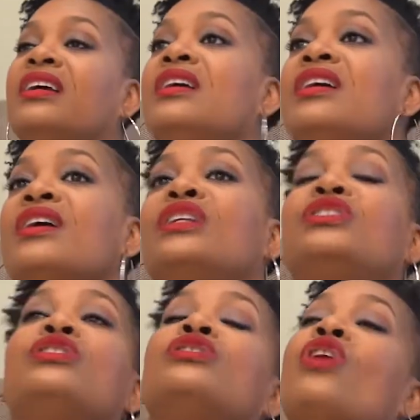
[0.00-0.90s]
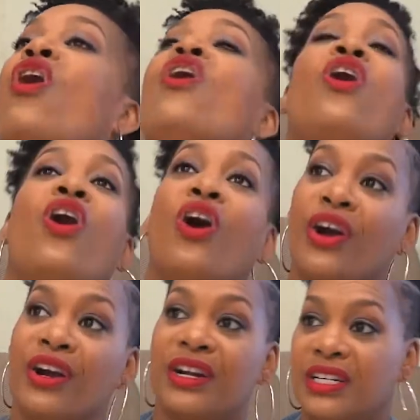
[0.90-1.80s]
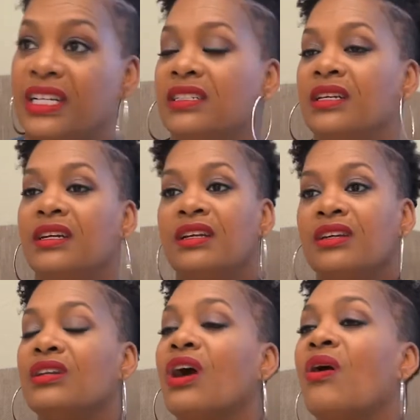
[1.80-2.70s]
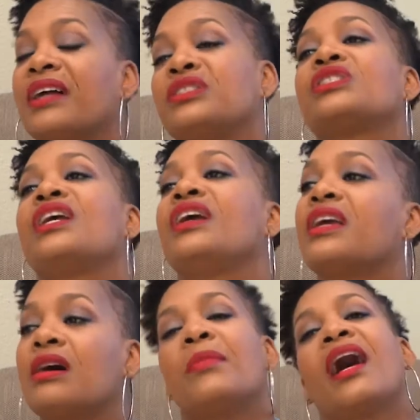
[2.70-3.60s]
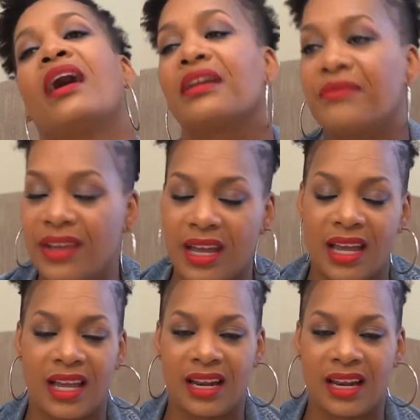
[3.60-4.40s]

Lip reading: And it's just hard. And, I just can't come out of it."